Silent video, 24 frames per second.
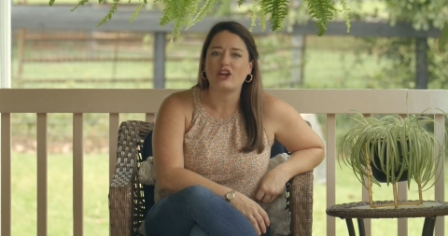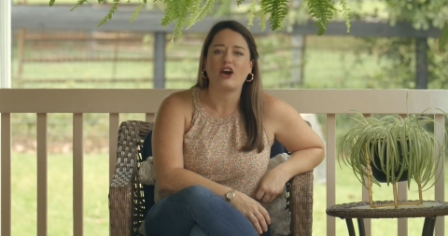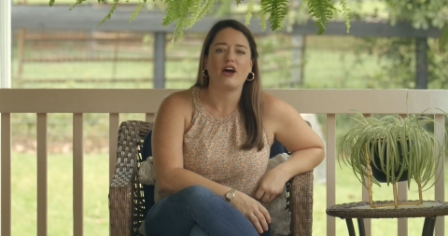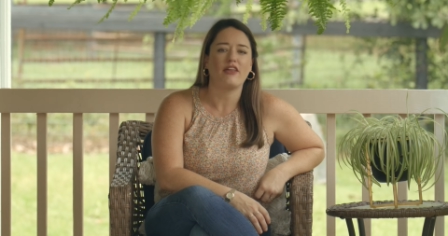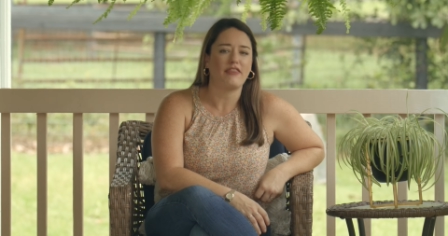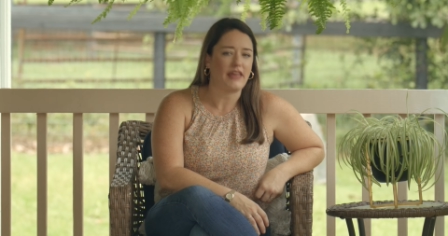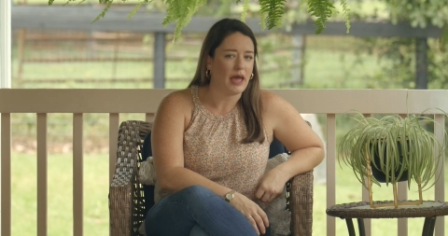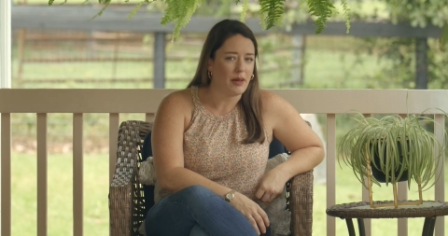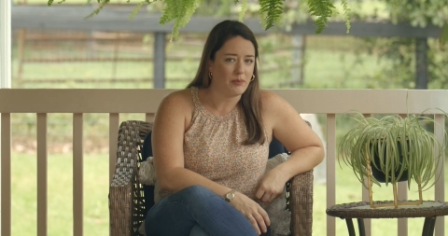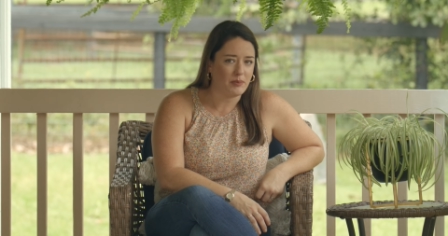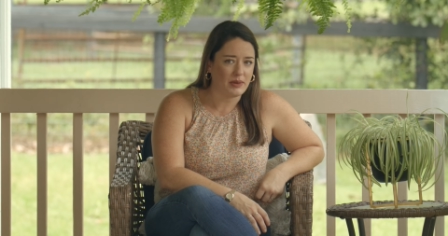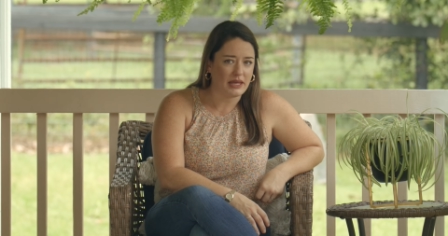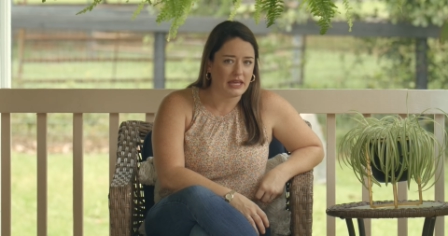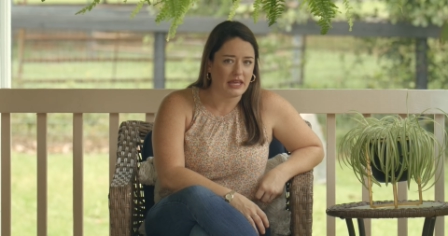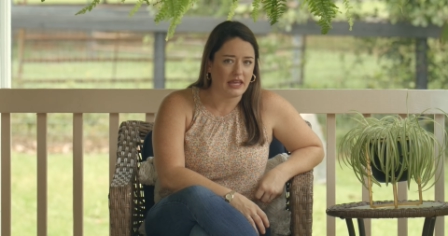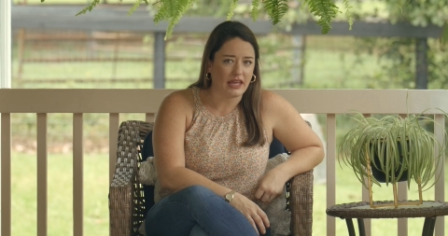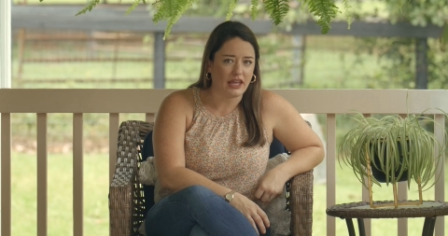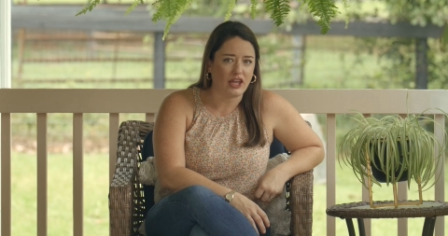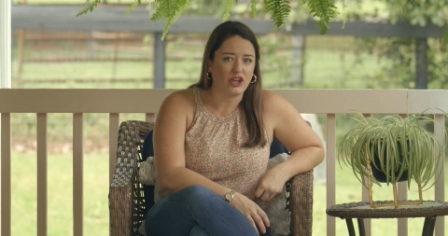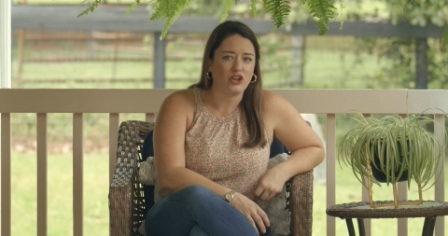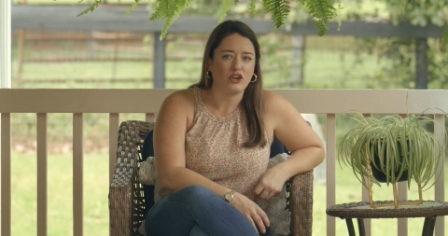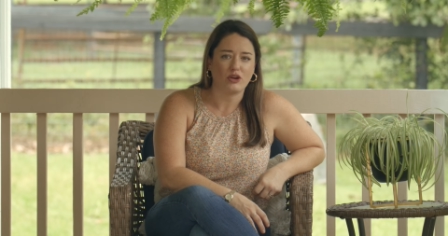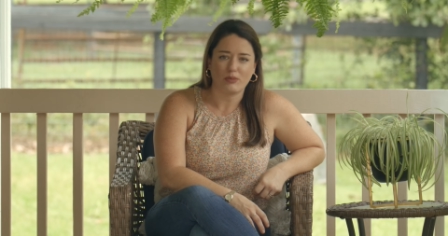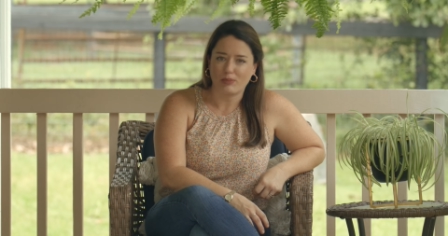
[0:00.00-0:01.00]
on that
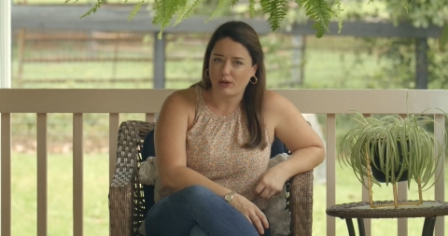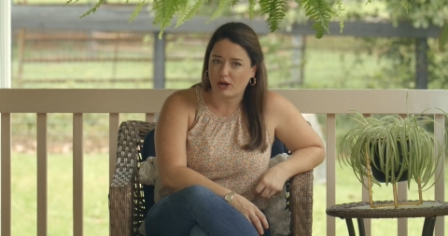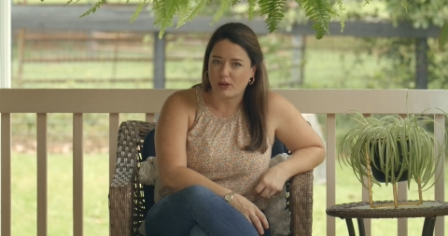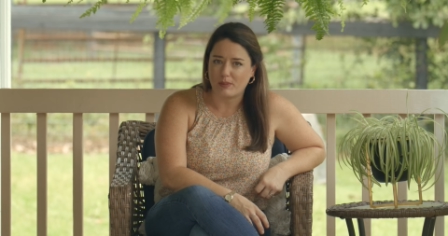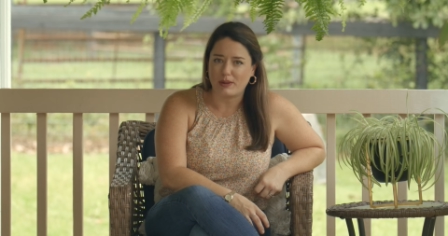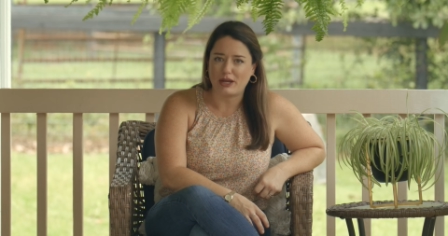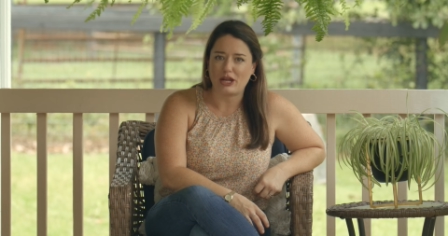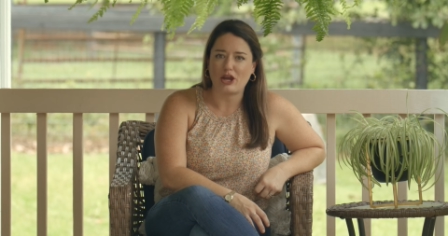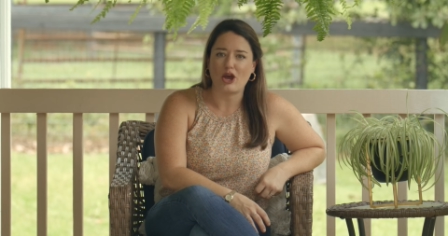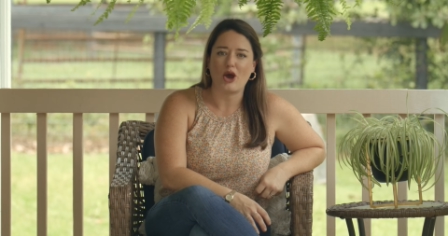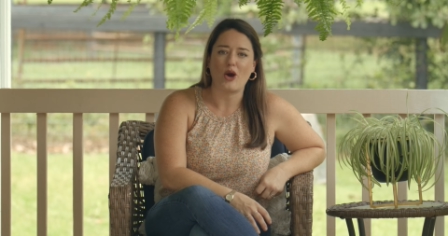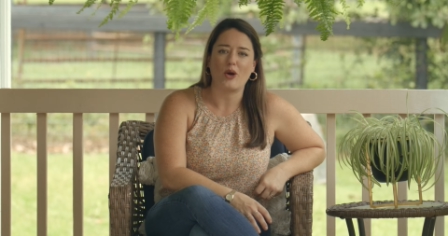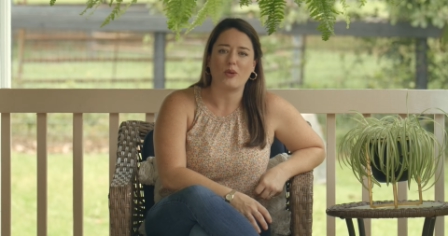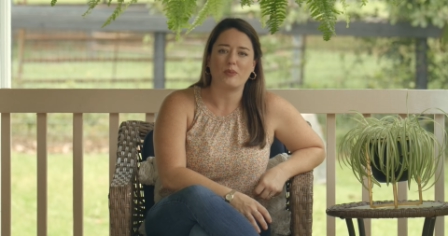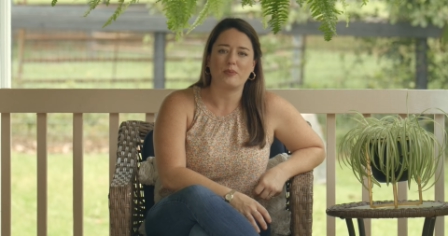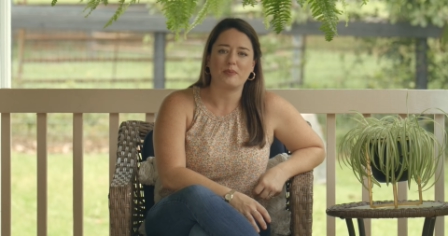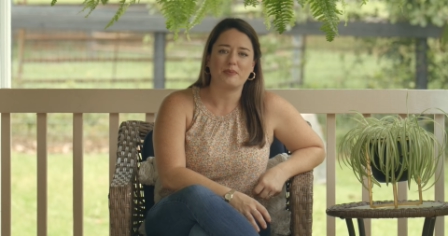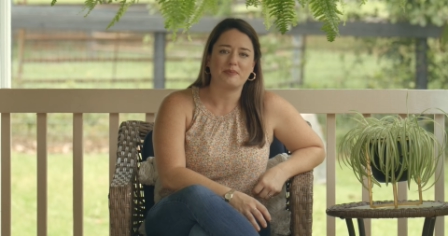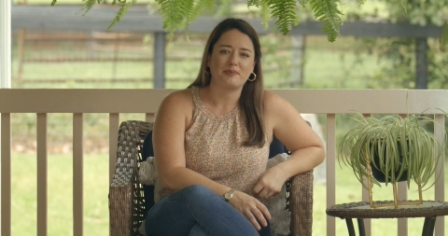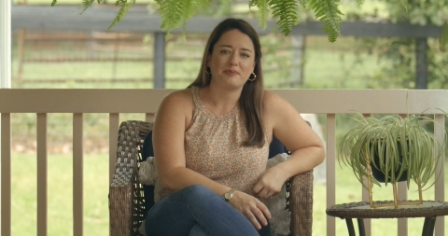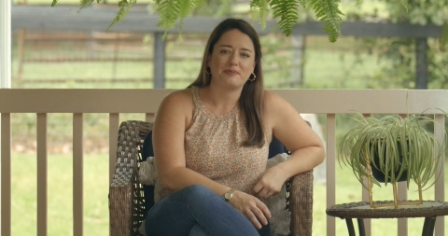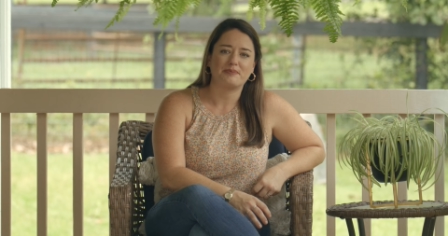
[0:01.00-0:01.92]
being your permanent home.